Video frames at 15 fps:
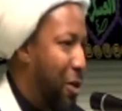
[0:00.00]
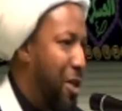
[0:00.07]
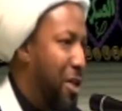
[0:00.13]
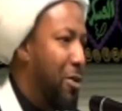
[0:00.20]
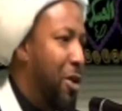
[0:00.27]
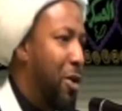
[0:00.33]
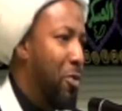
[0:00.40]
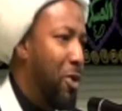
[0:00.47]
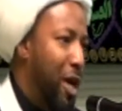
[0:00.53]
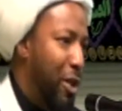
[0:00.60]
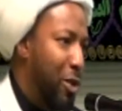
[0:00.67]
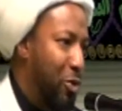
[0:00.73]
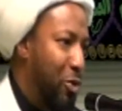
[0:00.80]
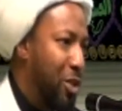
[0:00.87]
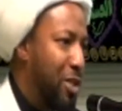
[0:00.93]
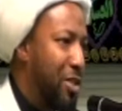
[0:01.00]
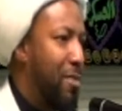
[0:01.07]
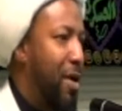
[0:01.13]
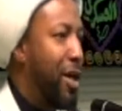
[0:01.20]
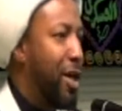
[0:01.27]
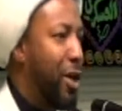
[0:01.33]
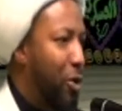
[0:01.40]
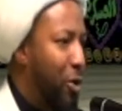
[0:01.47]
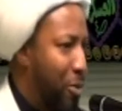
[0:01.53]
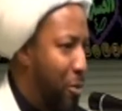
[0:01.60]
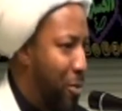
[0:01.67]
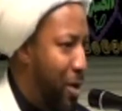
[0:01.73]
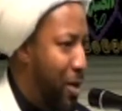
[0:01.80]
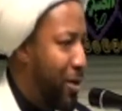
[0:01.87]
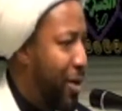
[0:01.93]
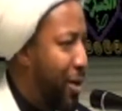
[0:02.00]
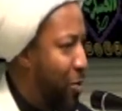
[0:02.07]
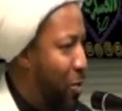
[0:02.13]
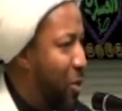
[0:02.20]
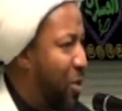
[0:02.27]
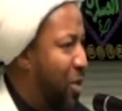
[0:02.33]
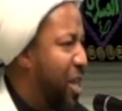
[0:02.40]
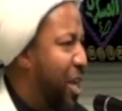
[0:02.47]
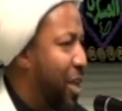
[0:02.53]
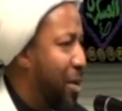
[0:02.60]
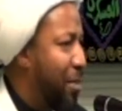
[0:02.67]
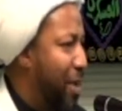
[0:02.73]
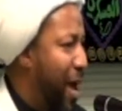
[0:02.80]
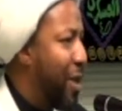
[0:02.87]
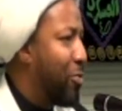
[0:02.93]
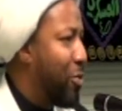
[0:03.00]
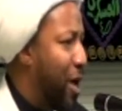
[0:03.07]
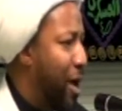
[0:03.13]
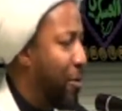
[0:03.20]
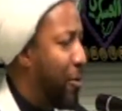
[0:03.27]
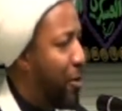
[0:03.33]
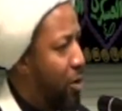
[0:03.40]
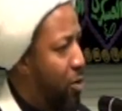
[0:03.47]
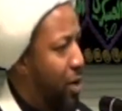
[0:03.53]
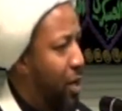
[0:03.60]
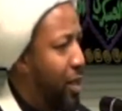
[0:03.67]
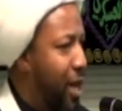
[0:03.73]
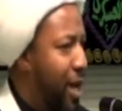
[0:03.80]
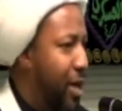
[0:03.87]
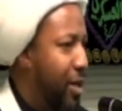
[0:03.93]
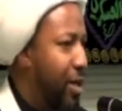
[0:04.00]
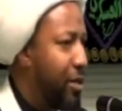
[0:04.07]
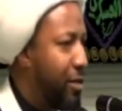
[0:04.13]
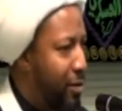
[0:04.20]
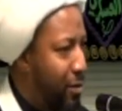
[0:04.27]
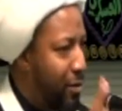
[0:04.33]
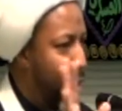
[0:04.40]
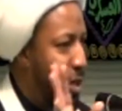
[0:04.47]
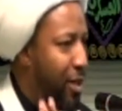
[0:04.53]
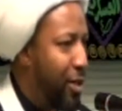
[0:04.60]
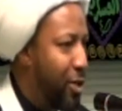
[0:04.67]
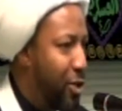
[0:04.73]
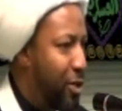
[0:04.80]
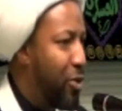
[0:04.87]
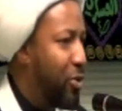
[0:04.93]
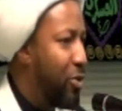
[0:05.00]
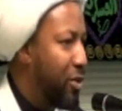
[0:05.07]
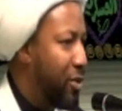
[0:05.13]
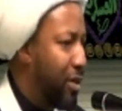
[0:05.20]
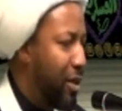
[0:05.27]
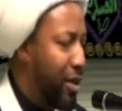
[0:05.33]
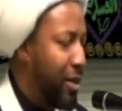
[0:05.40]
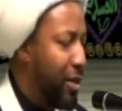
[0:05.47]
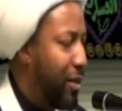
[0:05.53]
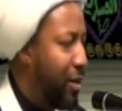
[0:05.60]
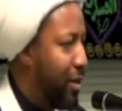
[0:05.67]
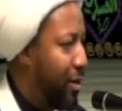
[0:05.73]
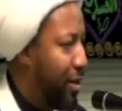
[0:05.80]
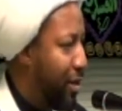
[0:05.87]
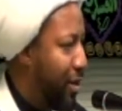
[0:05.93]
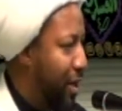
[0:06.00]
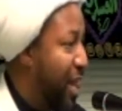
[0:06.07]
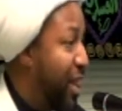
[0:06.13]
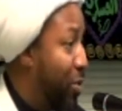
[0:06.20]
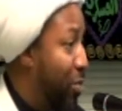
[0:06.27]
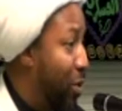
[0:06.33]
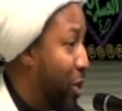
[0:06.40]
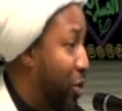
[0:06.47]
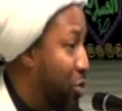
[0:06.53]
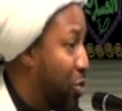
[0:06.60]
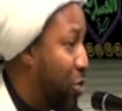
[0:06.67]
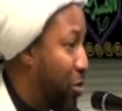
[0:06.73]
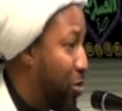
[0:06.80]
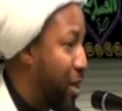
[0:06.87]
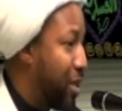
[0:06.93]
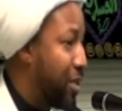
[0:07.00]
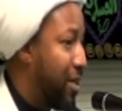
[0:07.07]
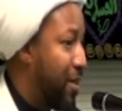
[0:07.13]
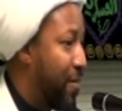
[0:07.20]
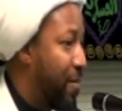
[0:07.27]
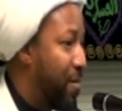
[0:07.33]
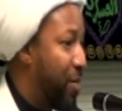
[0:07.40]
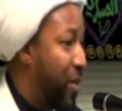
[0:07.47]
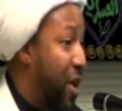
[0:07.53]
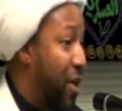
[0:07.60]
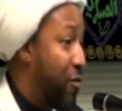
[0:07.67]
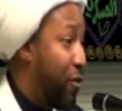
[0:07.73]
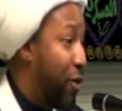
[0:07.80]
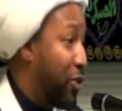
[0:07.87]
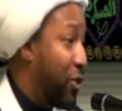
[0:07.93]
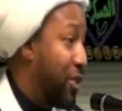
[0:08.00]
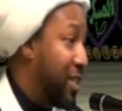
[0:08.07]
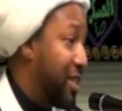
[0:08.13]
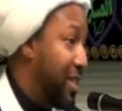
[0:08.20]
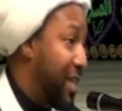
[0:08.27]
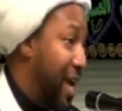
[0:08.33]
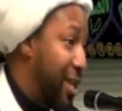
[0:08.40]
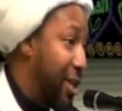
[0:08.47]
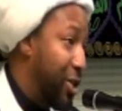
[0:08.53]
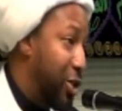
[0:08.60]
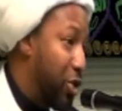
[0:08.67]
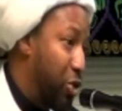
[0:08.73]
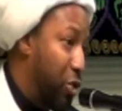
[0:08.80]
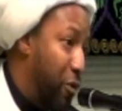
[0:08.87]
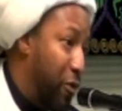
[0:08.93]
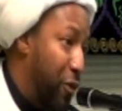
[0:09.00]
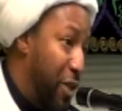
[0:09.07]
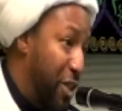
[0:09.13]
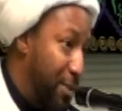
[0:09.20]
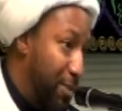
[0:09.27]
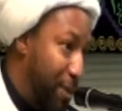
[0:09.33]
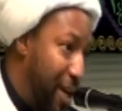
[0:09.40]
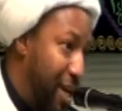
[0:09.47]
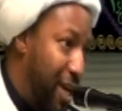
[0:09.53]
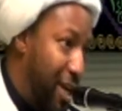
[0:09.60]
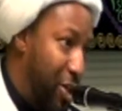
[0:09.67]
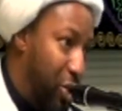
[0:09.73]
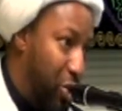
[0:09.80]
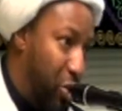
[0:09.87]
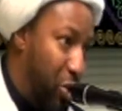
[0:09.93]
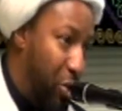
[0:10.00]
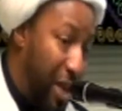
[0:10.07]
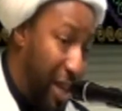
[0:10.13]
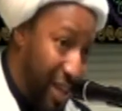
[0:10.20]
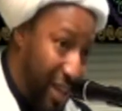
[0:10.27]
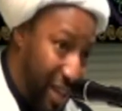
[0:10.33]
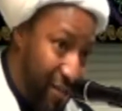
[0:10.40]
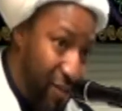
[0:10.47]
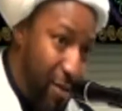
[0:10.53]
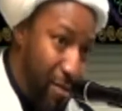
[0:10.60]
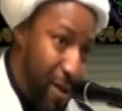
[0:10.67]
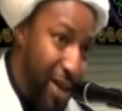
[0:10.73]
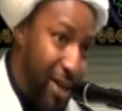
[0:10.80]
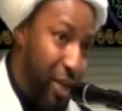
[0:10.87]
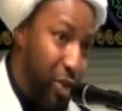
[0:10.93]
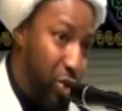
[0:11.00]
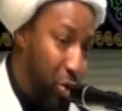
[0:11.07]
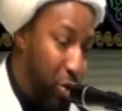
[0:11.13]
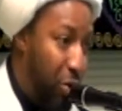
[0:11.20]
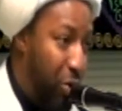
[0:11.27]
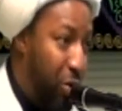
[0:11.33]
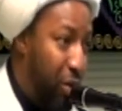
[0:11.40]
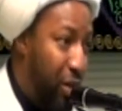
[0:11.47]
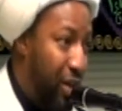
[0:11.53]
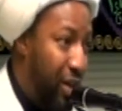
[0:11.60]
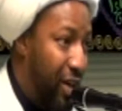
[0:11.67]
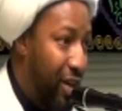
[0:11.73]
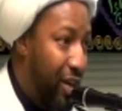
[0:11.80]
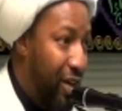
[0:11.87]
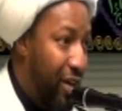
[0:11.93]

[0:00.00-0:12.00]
you know, he, he would not lose his money or he would, he nothing bad would happen. Oh, he lied and he disclosed, he, did, he hid what the truth was. Versus telling the truth and speaking the truth and living by that truth,